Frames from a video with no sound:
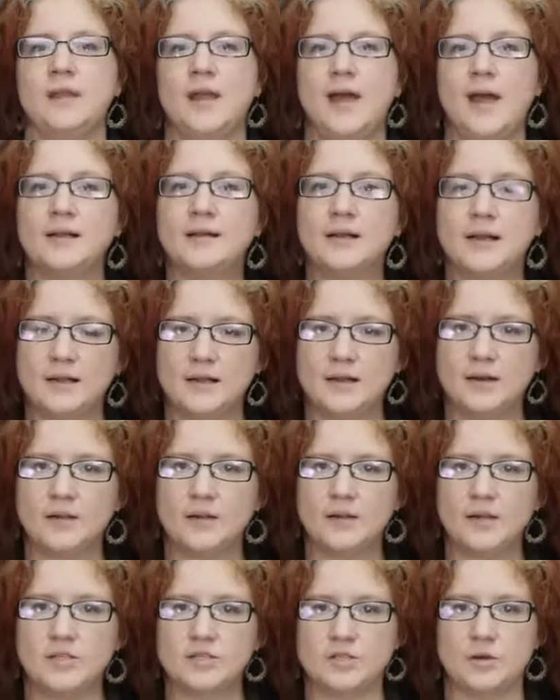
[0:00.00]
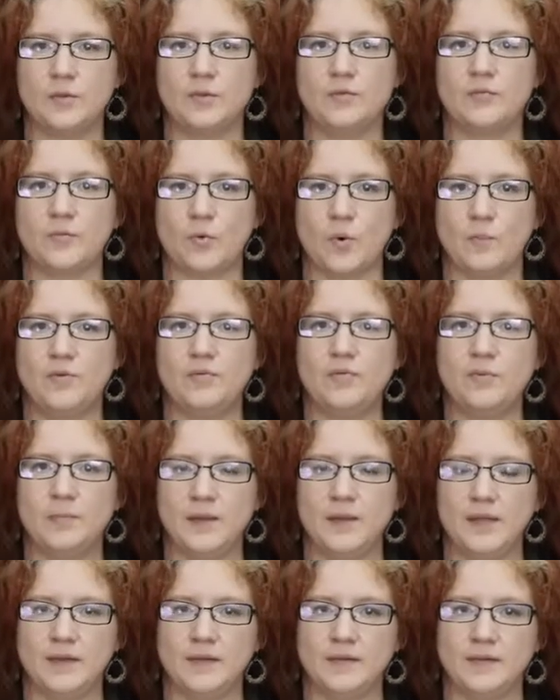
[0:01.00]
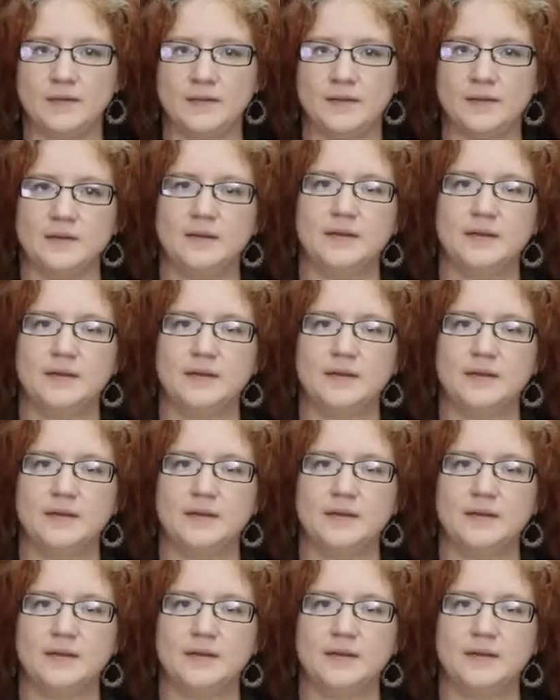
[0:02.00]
and clearly show the form of the piece.